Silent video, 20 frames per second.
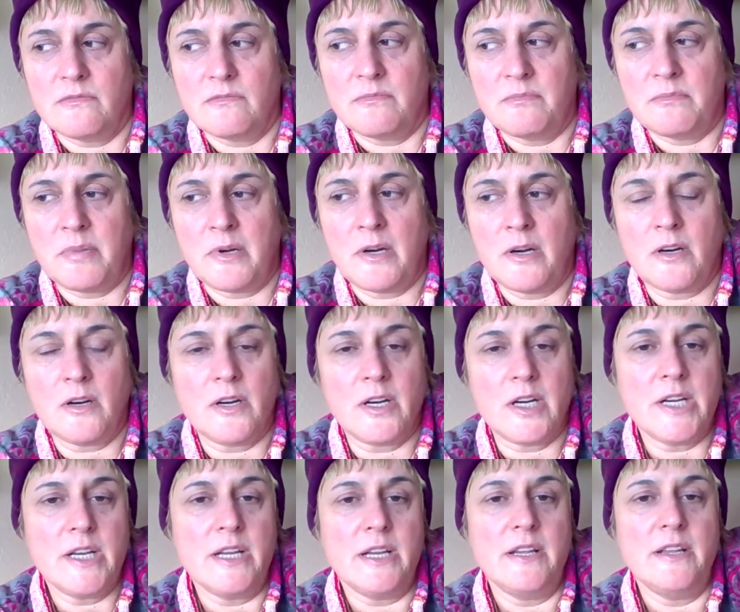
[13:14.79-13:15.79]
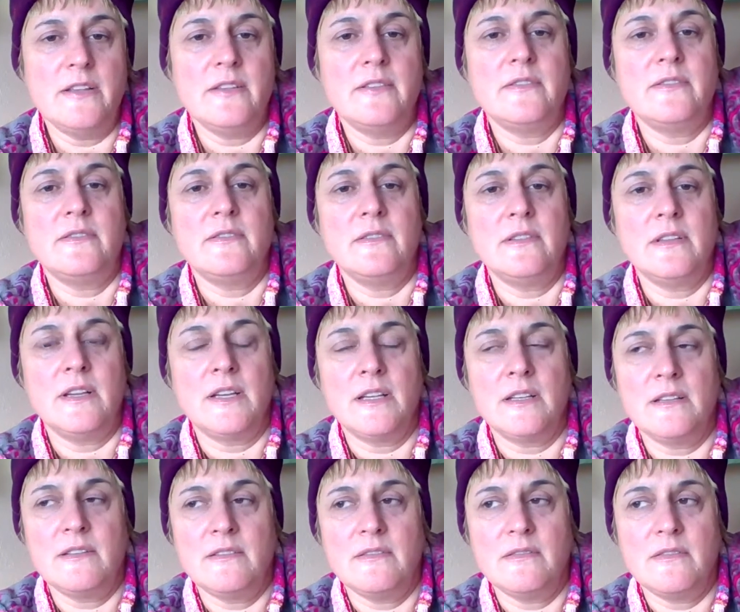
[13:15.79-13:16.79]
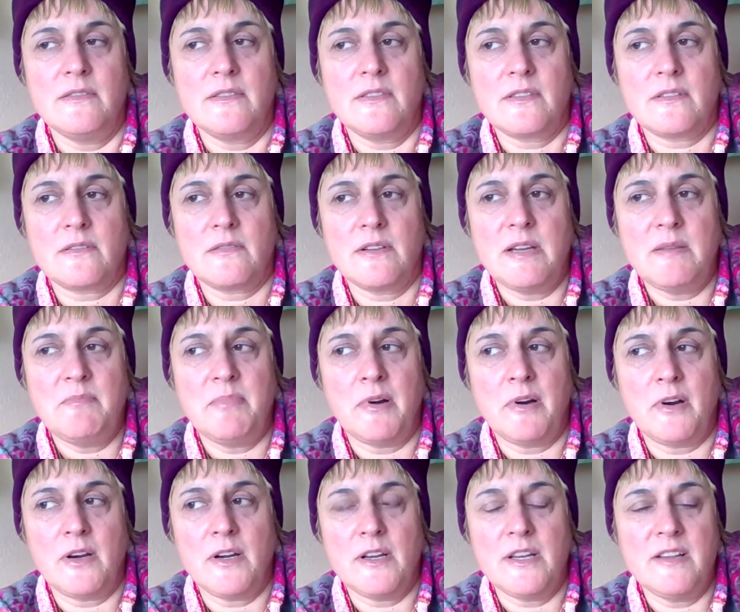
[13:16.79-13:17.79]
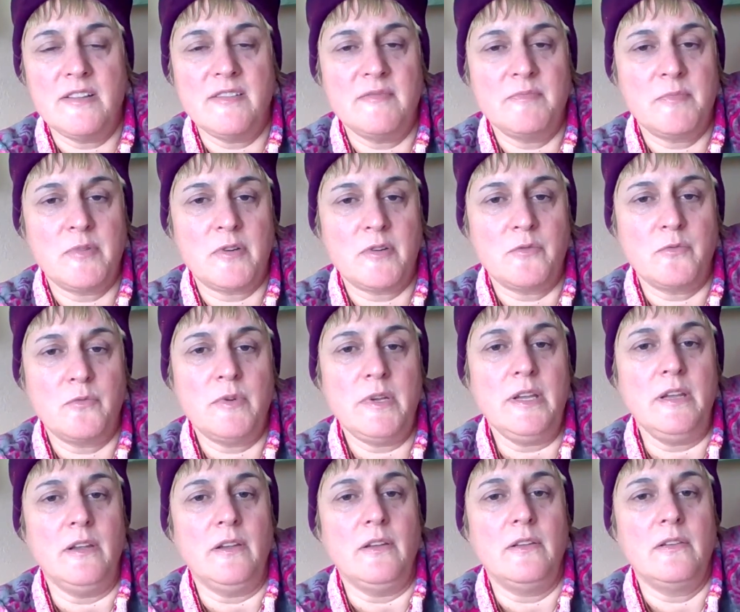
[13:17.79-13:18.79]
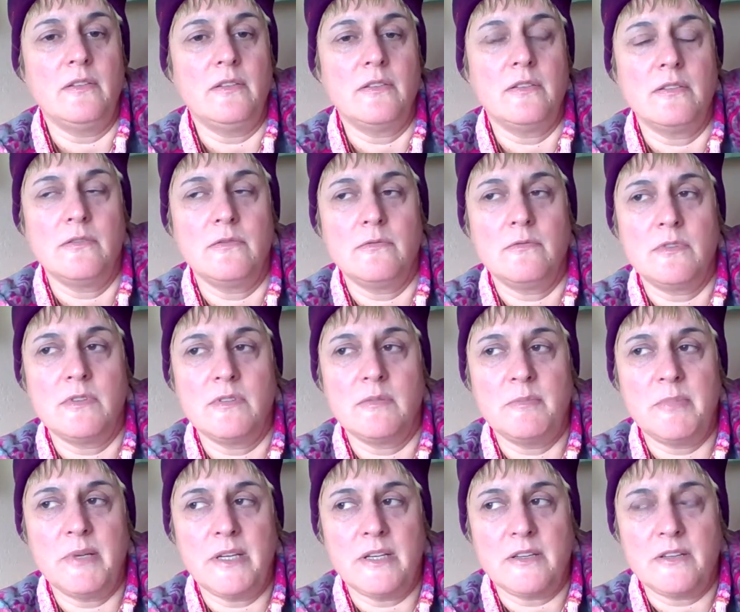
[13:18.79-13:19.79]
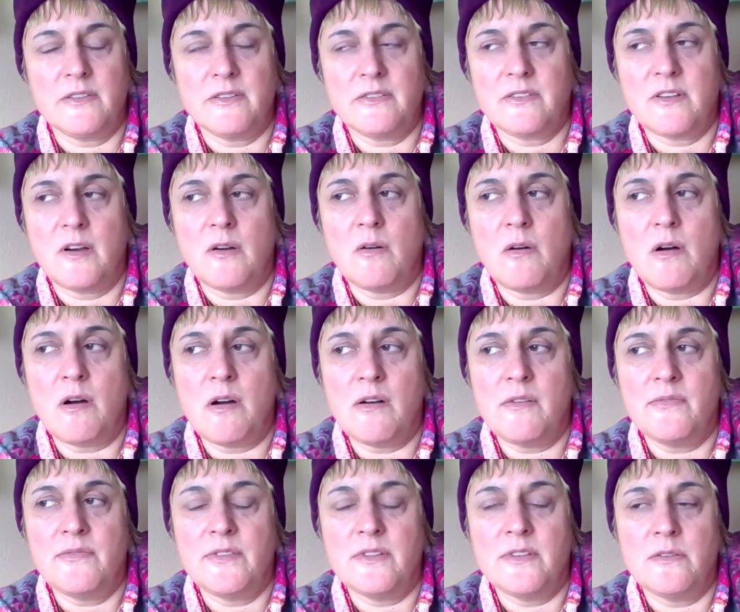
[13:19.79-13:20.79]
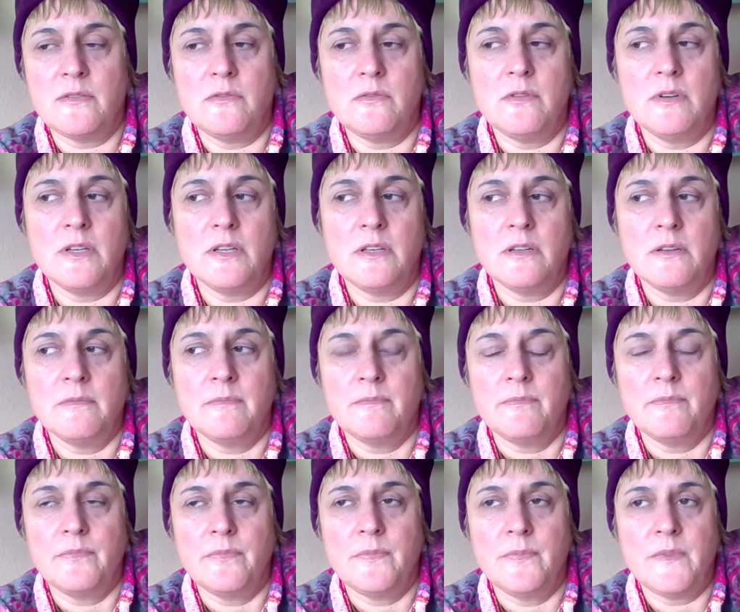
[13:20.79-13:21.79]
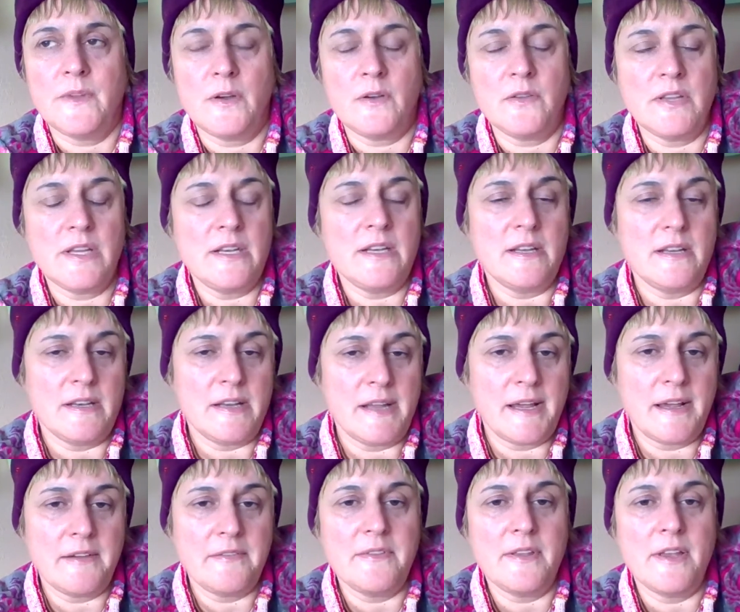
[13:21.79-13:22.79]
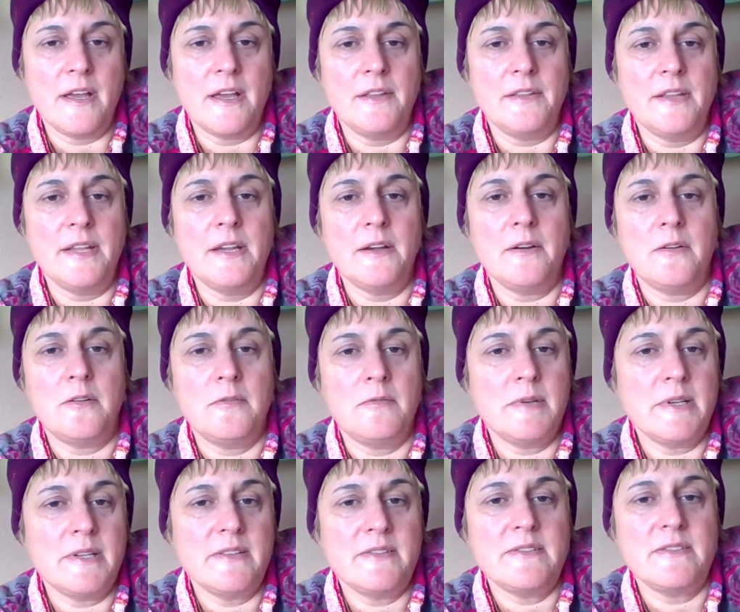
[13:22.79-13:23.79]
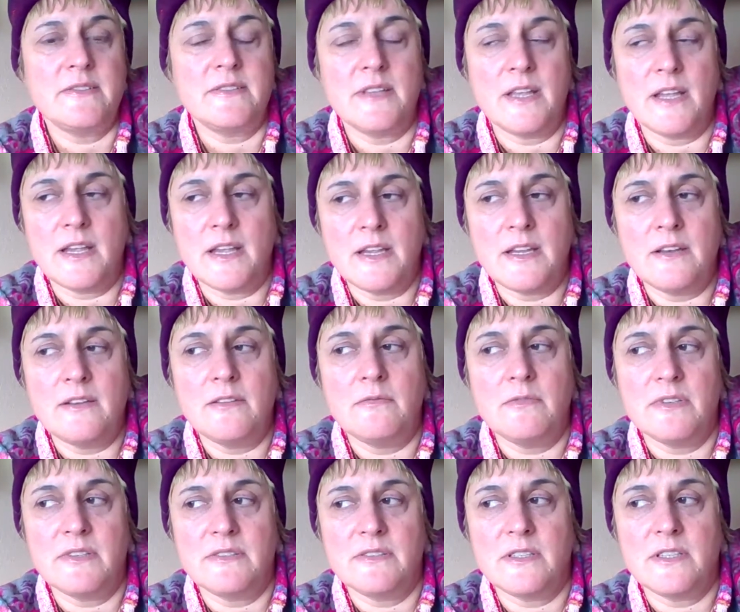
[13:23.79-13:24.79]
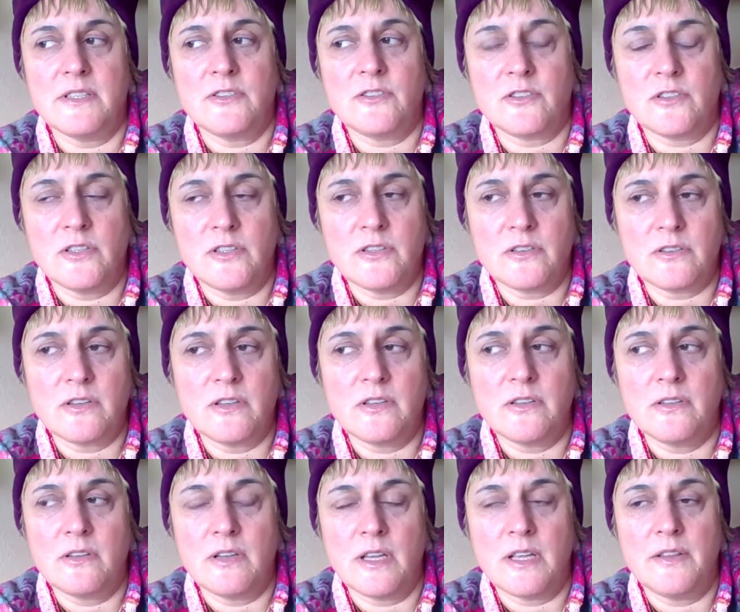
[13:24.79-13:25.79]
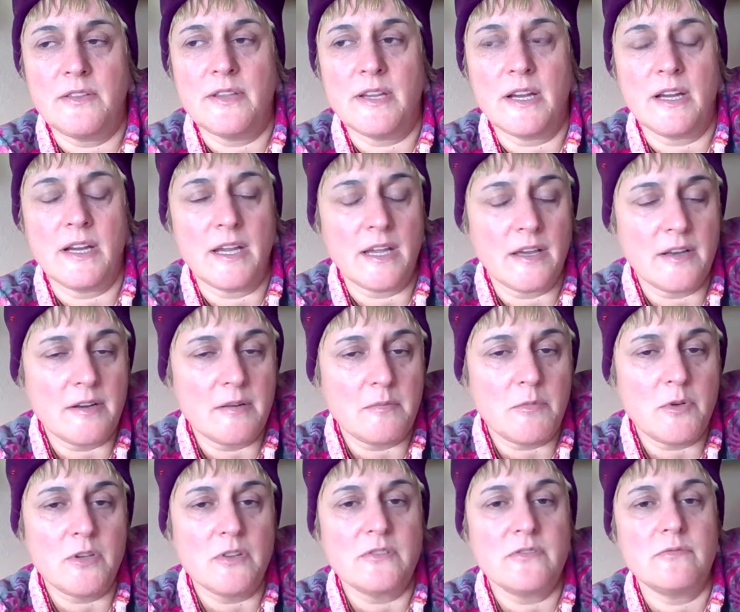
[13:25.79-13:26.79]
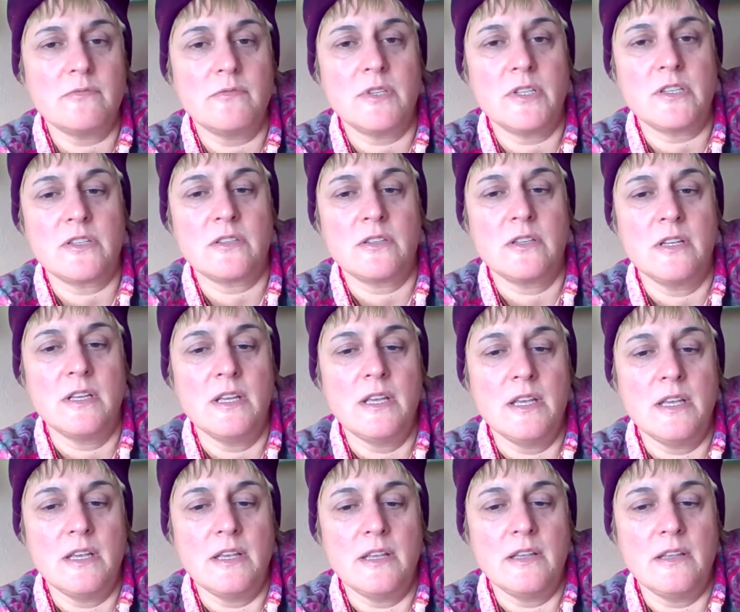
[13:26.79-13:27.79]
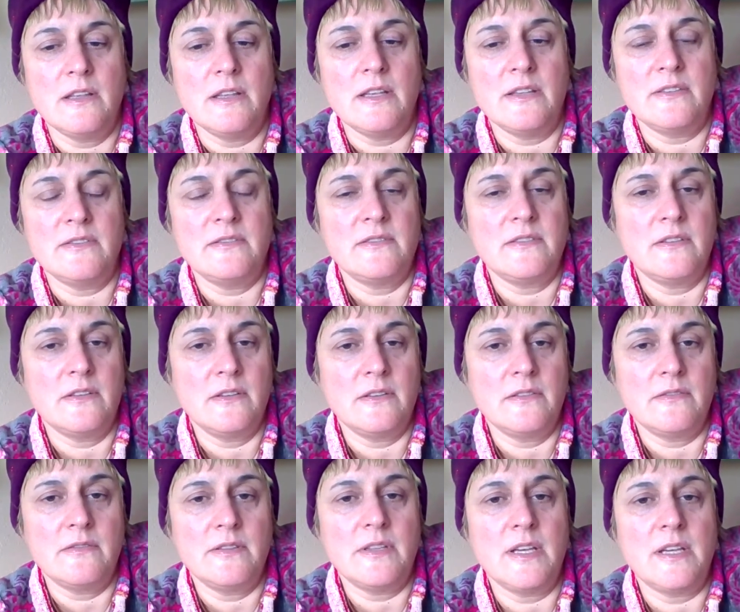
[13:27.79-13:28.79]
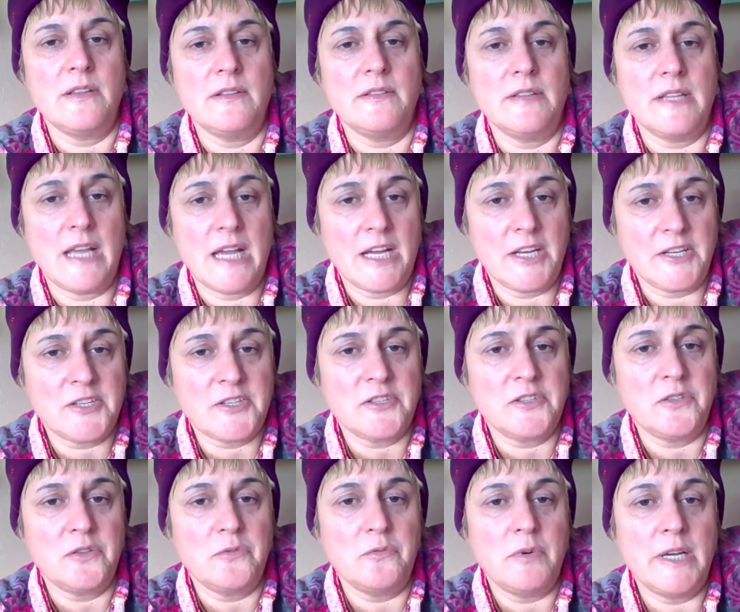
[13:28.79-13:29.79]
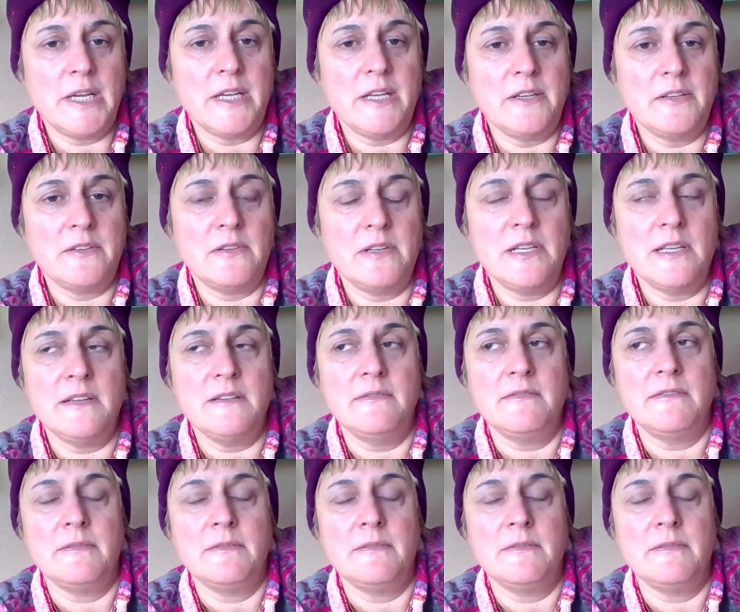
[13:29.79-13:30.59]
parties, like 3 parties per week where the parents go off to. And no, they didn't have that. They always stayed with their children and their animals, which is the natural way to live.